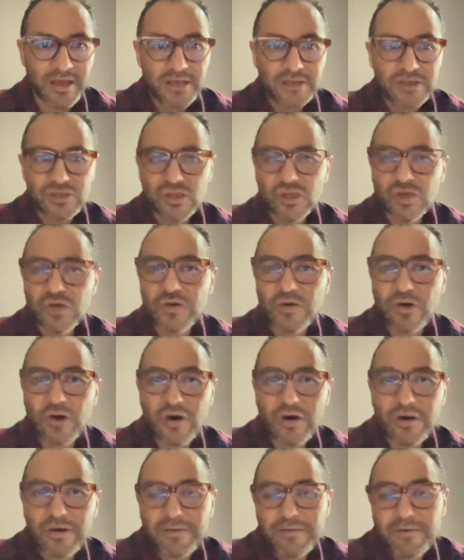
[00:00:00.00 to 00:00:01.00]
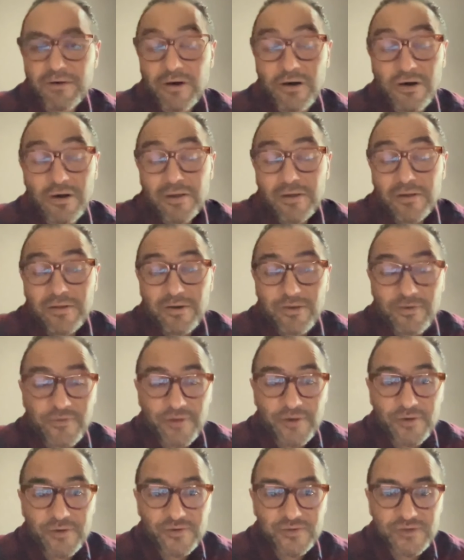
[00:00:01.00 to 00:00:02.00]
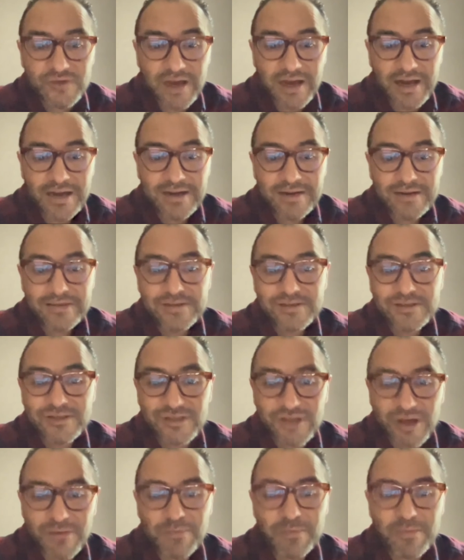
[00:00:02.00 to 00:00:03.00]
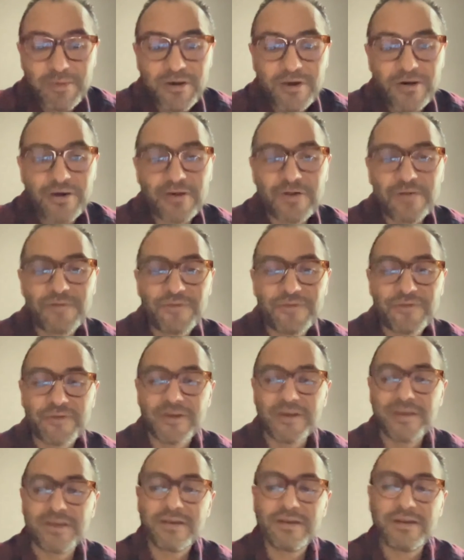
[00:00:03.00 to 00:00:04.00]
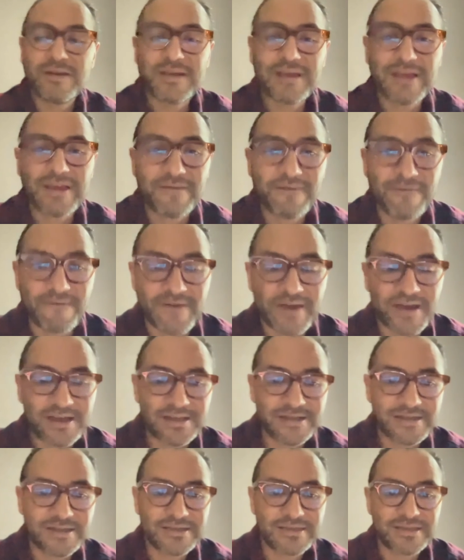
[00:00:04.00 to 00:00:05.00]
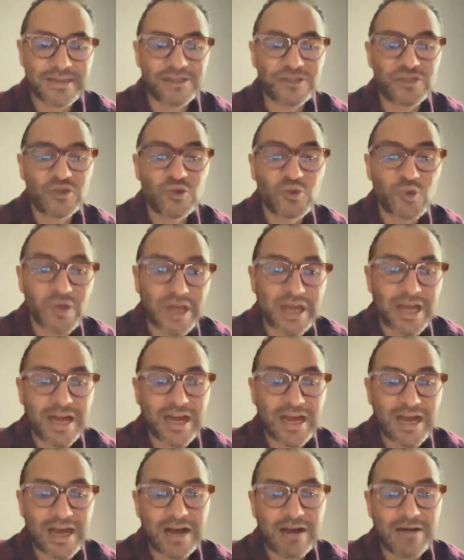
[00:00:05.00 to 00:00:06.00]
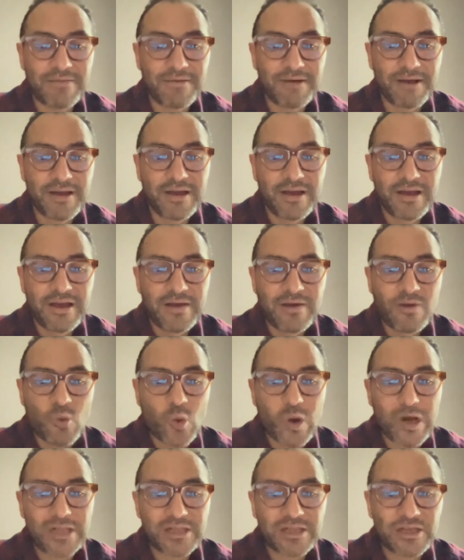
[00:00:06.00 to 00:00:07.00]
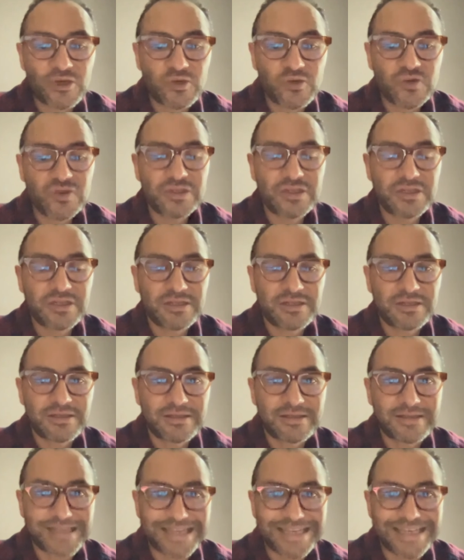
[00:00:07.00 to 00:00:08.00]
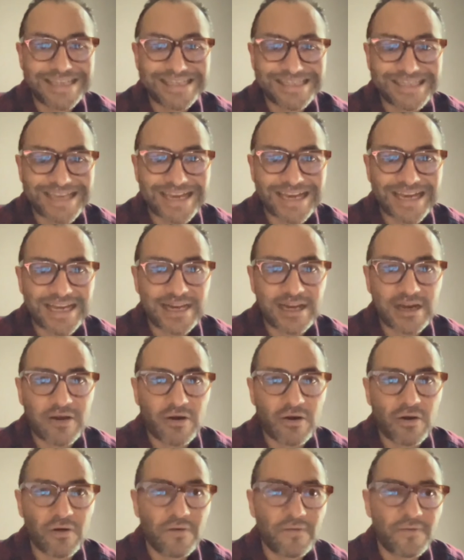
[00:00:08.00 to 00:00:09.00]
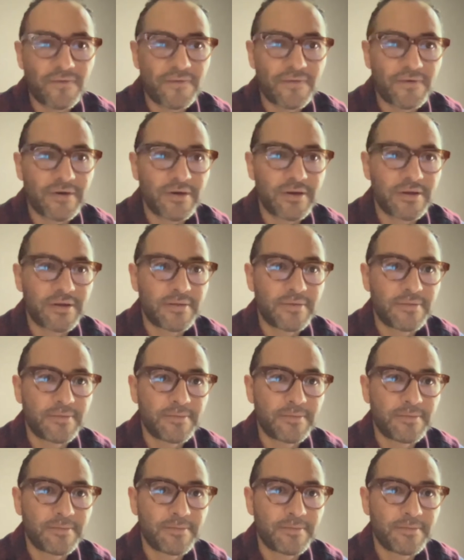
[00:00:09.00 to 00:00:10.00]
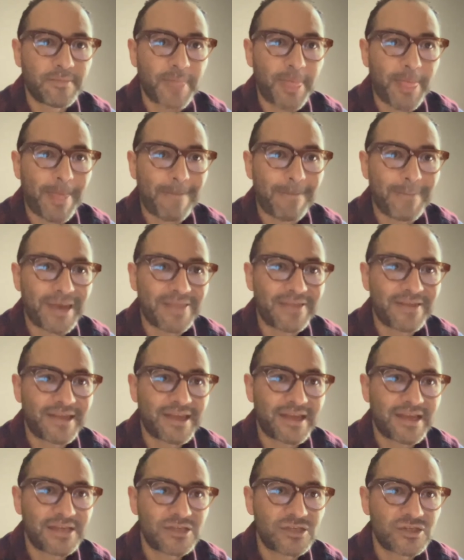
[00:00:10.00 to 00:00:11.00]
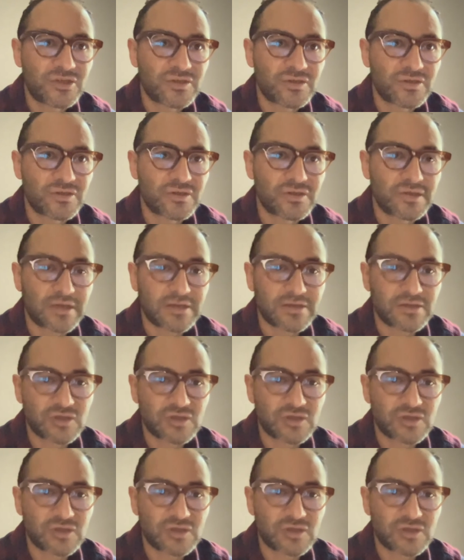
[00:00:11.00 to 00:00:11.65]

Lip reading: So all of those are some of the effects that you can have while using these kind of medications.